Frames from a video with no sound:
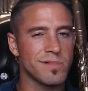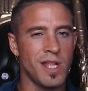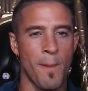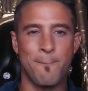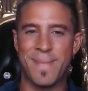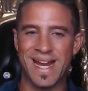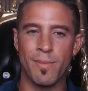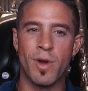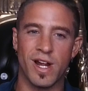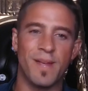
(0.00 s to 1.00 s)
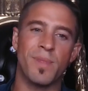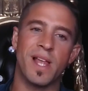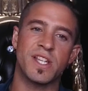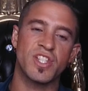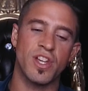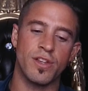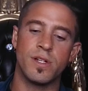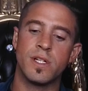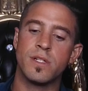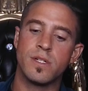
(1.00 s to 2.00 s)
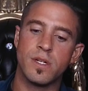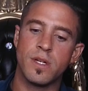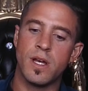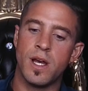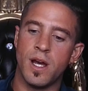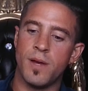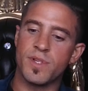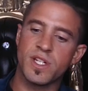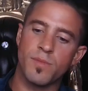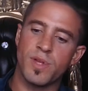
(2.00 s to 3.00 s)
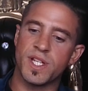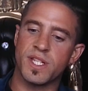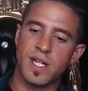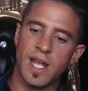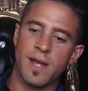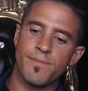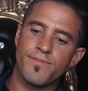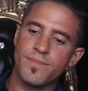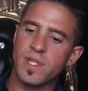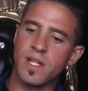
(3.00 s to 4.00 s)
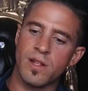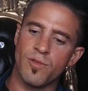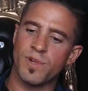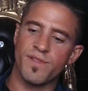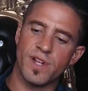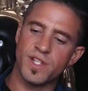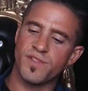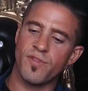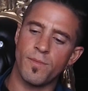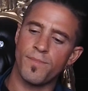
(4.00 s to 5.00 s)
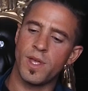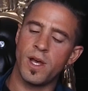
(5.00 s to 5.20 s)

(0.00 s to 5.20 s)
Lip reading: a big marketplace, so it's a good place to get a lot of reservations from.